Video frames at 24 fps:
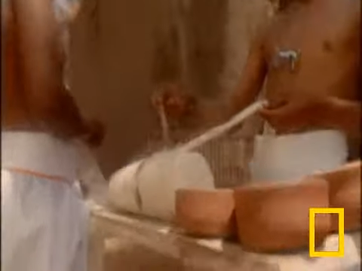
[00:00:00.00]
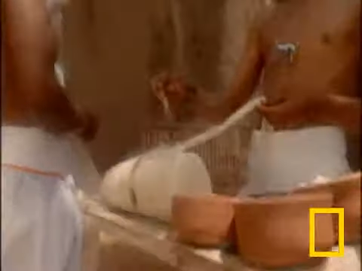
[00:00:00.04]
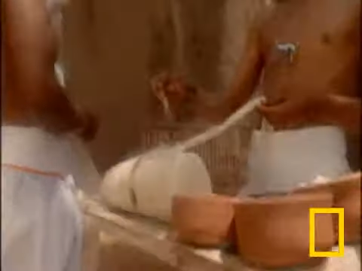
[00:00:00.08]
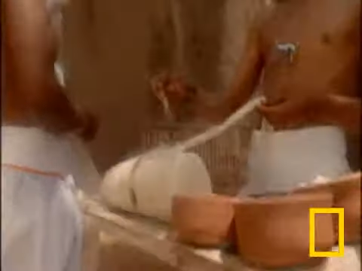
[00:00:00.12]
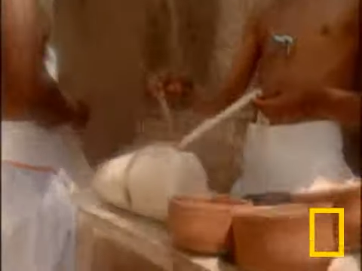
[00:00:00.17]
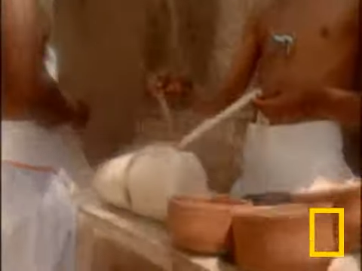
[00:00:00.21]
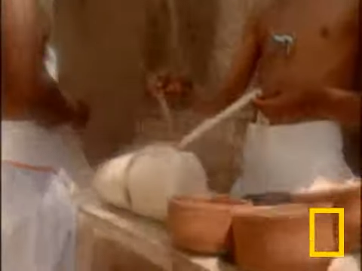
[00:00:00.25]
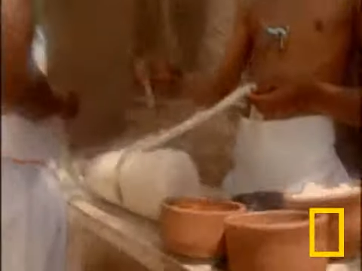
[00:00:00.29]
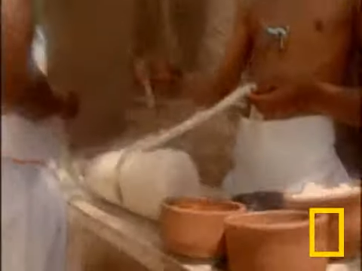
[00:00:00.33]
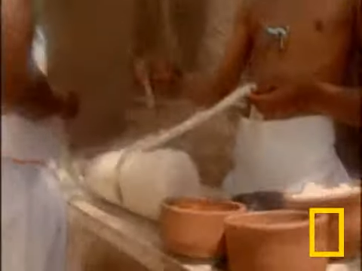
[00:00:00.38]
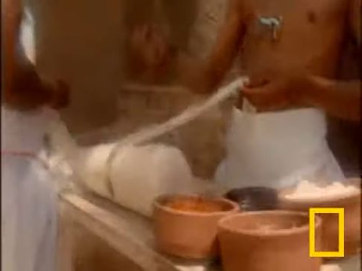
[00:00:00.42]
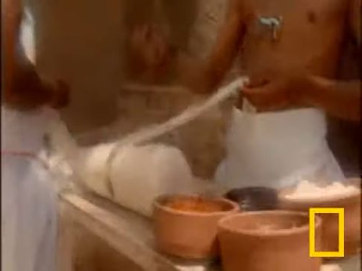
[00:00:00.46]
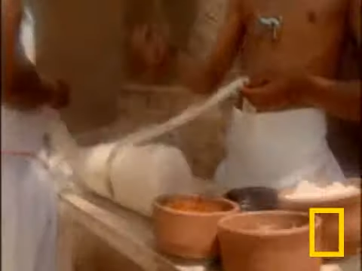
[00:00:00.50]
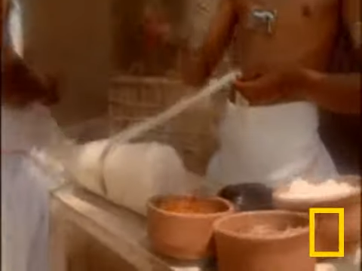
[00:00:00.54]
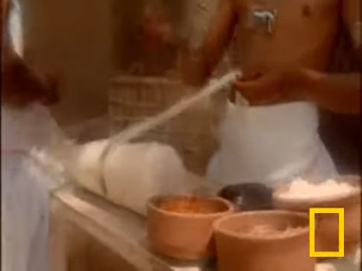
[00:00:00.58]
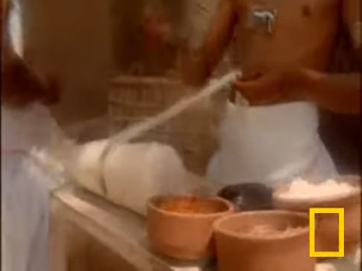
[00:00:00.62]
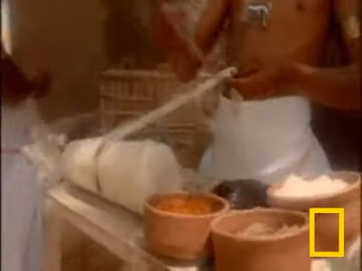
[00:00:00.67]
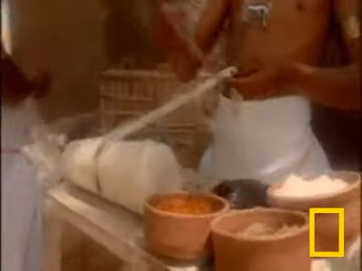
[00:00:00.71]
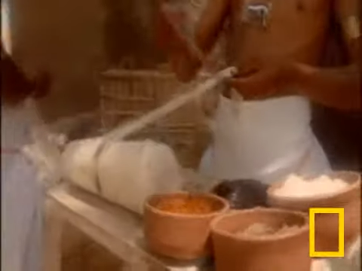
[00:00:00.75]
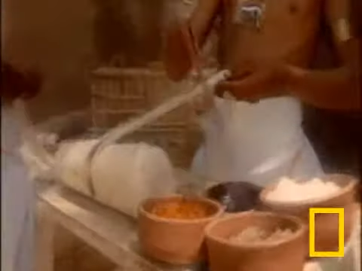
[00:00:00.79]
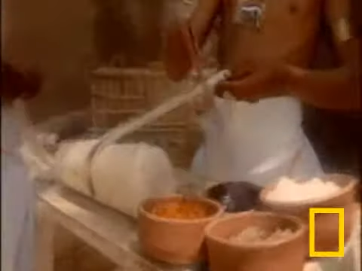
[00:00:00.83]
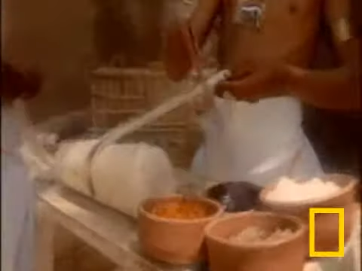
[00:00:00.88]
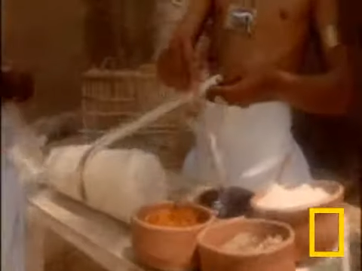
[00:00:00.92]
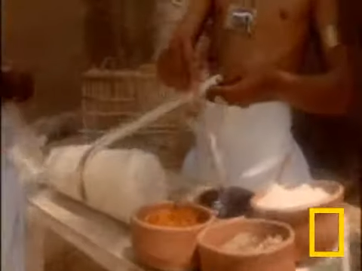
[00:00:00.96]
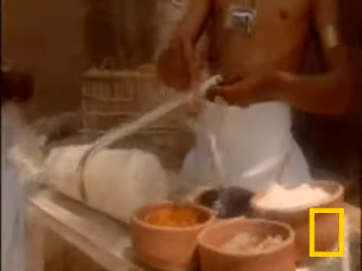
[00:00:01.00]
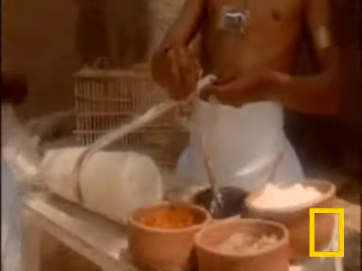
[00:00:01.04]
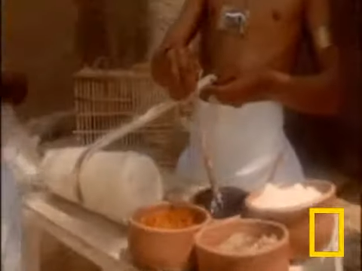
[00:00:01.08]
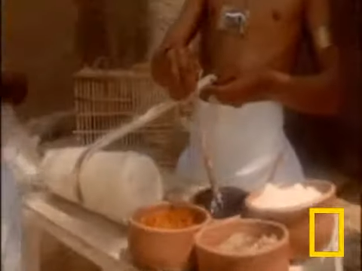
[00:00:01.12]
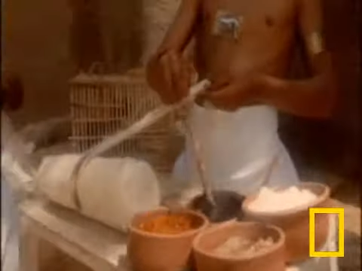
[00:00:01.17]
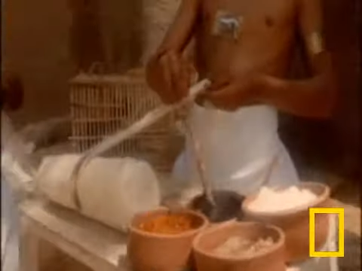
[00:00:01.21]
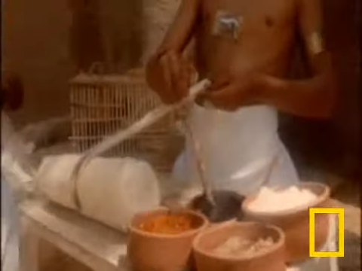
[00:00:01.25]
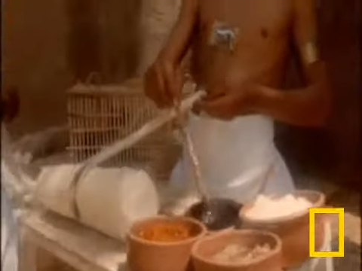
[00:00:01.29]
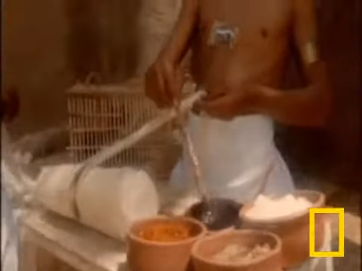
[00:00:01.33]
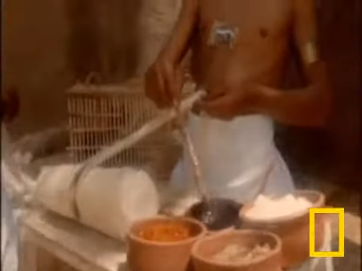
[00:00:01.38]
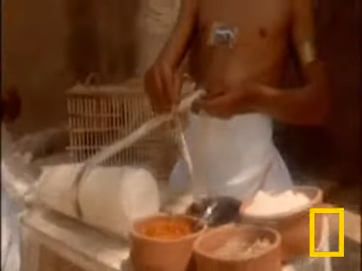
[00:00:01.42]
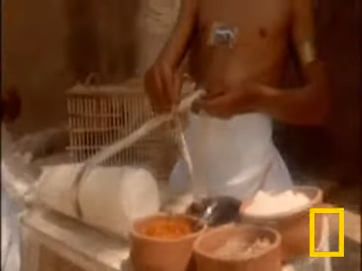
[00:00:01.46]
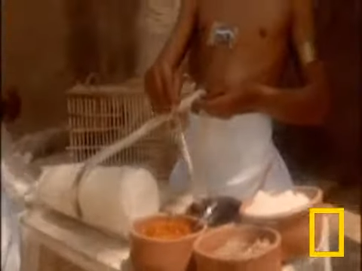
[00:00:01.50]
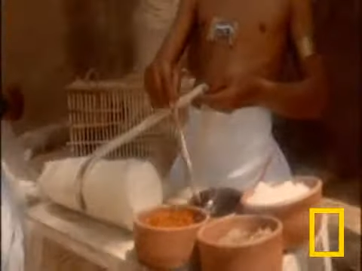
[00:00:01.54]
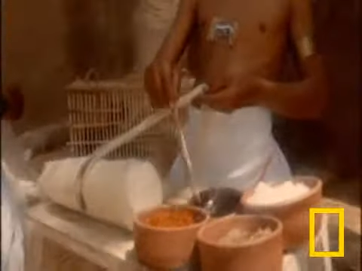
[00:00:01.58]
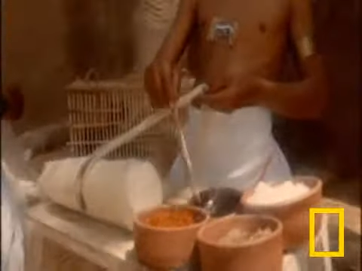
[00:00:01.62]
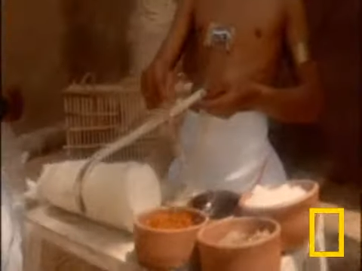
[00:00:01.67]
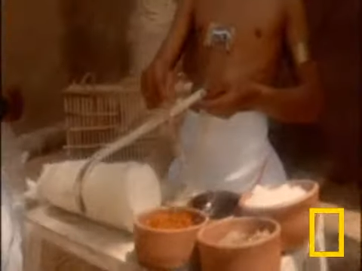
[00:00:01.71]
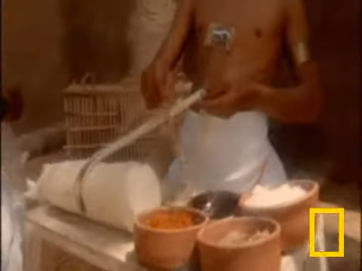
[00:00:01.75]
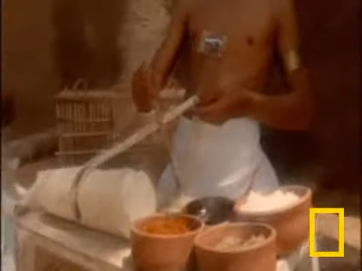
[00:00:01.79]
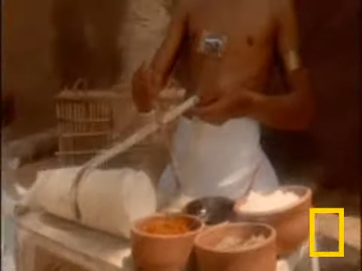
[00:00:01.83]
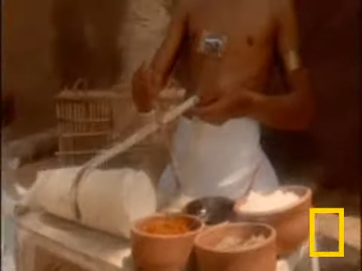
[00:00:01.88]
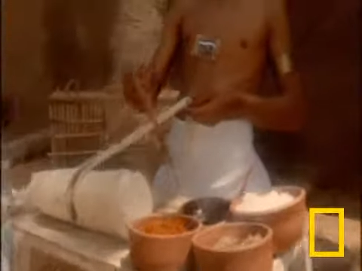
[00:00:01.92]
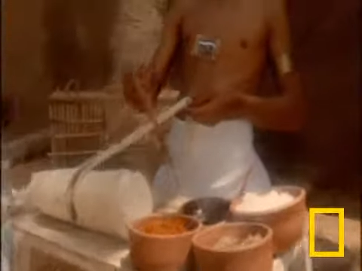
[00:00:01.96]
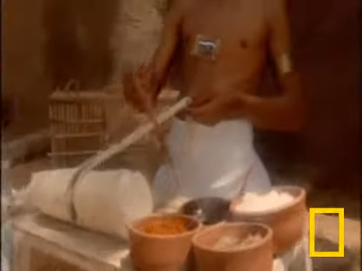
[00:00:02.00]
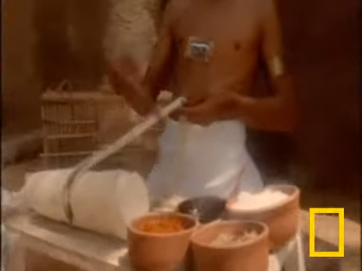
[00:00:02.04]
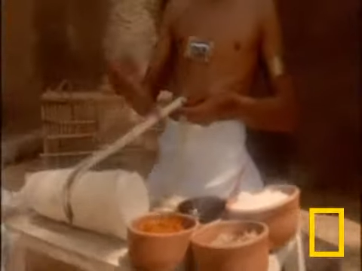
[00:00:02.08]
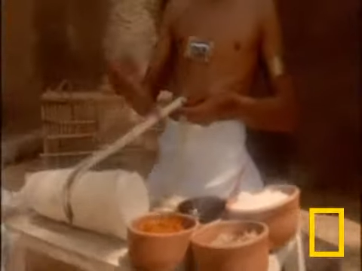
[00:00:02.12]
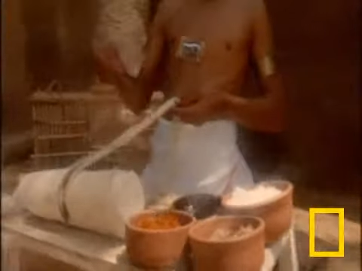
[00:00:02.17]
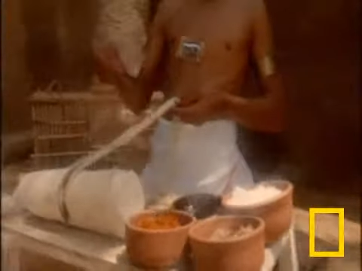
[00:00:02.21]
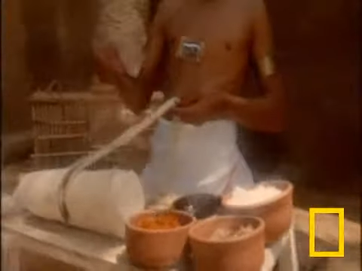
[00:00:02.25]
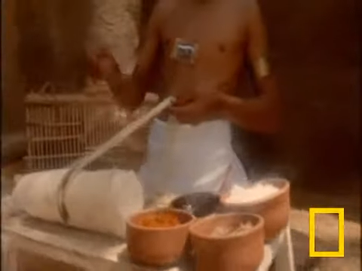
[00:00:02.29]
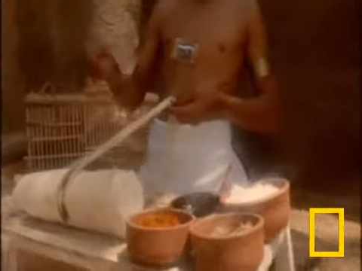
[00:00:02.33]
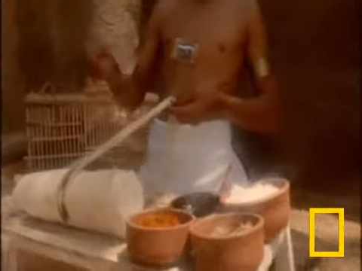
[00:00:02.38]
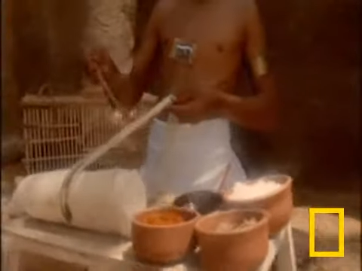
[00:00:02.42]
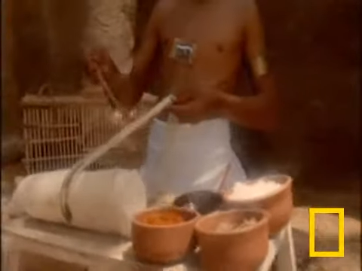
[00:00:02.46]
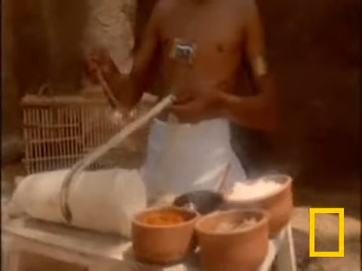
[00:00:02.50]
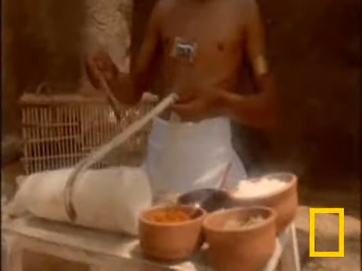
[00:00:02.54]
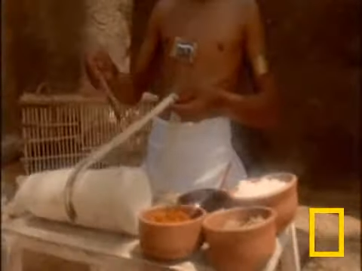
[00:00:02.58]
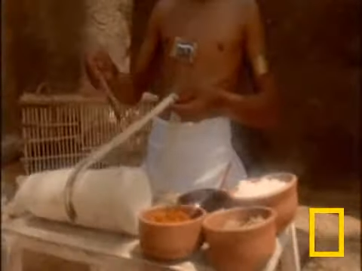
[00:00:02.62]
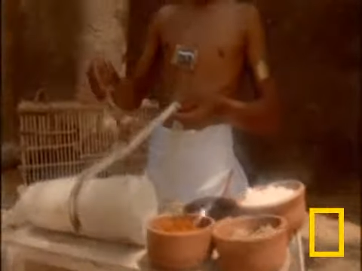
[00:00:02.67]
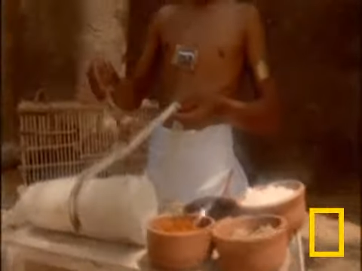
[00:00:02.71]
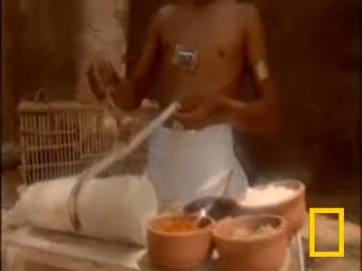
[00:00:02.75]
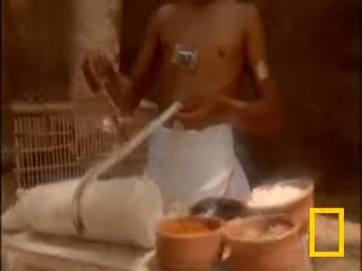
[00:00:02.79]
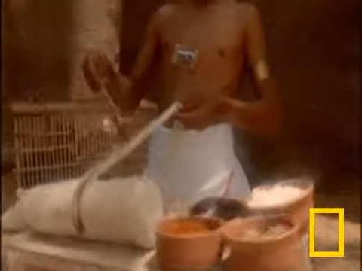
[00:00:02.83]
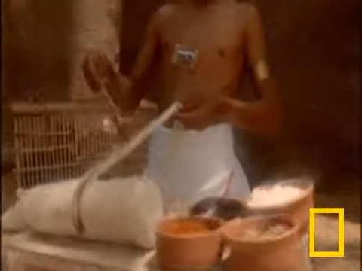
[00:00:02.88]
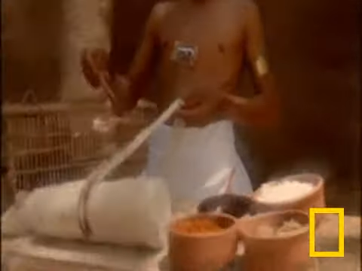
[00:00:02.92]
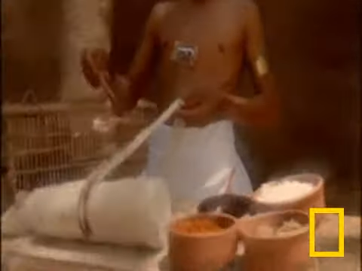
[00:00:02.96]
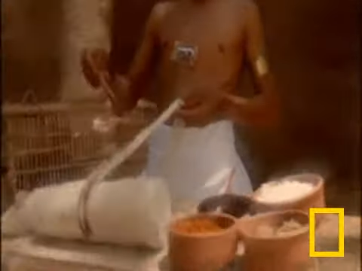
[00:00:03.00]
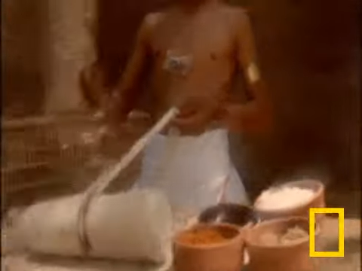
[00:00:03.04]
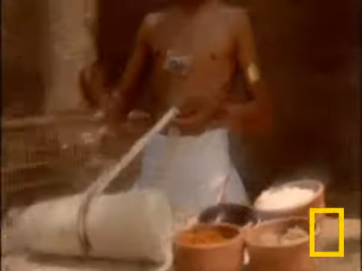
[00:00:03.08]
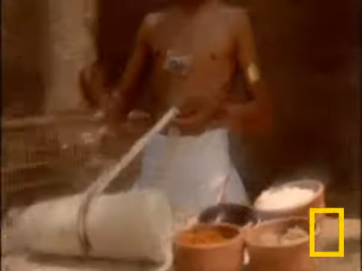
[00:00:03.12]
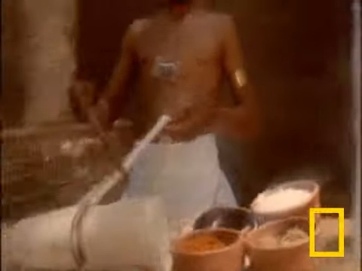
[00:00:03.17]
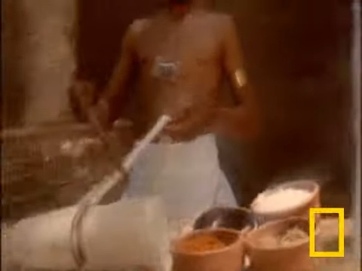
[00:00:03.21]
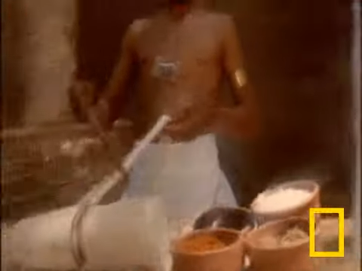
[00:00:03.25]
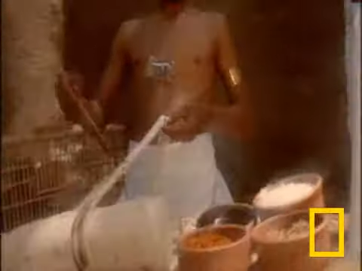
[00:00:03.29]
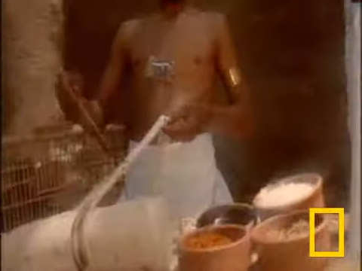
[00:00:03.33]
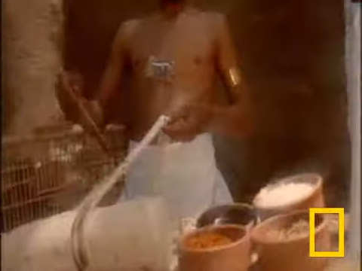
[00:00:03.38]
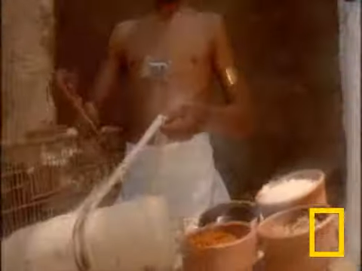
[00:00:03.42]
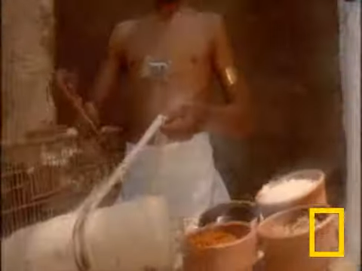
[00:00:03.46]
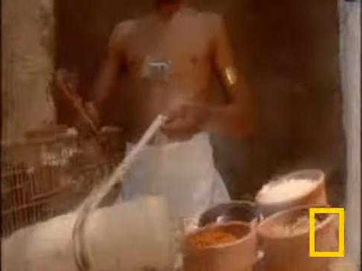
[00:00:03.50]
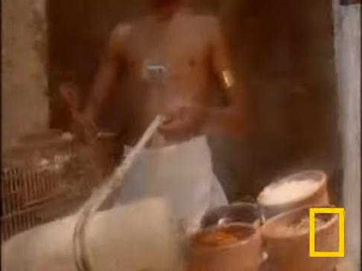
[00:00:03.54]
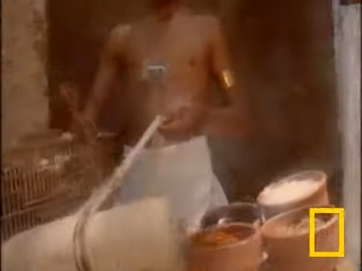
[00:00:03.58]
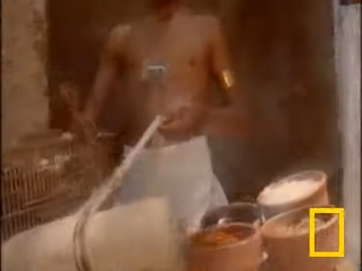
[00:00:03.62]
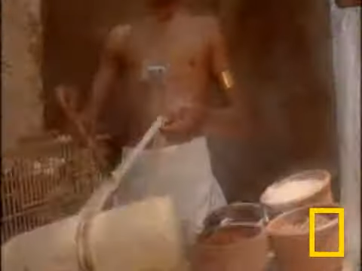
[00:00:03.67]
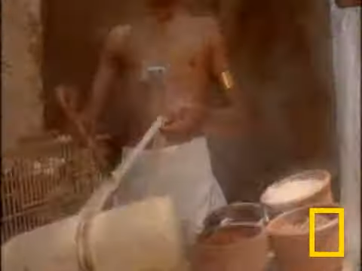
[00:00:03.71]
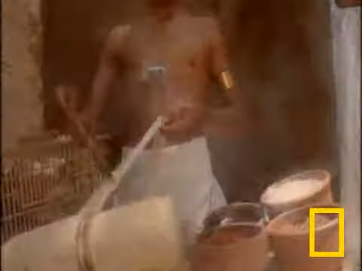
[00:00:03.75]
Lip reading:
No face is visible, so there are no lips to read.